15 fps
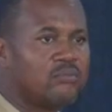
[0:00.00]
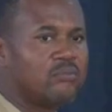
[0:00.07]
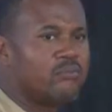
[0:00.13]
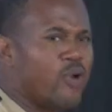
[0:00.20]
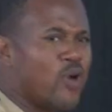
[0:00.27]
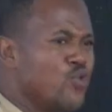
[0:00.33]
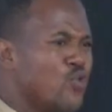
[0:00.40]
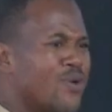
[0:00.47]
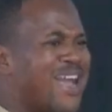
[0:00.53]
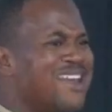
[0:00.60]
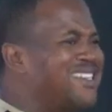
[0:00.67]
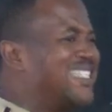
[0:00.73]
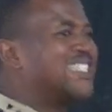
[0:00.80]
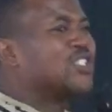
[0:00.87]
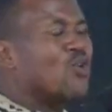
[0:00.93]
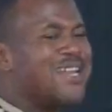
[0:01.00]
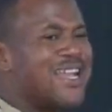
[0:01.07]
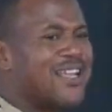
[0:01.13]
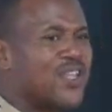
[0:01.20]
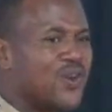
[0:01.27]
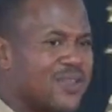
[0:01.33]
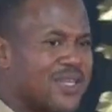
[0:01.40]
But you can
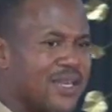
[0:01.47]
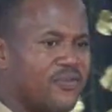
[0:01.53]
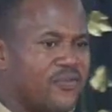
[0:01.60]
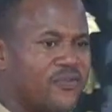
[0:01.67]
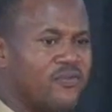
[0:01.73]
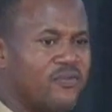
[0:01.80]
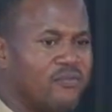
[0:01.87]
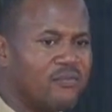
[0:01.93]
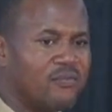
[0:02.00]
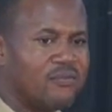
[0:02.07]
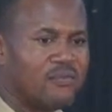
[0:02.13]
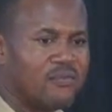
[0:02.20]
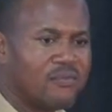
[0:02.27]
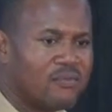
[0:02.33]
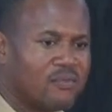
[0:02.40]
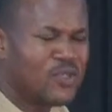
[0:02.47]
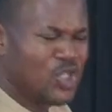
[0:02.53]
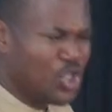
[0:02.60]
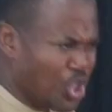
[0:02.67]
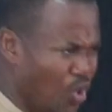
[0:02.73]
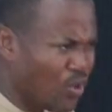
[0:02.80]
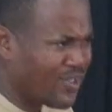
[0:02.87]
disconnect yourself.
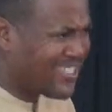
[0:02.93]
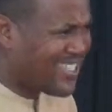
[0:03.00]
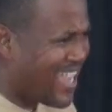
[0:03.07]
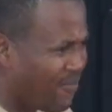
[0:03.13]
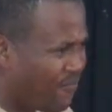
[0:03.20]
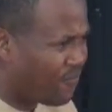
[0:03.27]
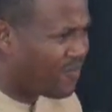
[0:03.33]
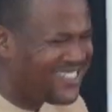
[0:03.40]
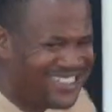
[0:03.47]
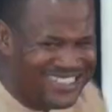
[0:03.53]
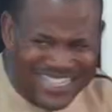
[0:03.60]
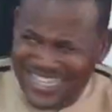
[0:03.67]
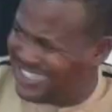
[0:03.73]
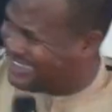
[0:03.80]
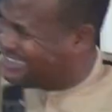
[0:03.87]
Joseph did,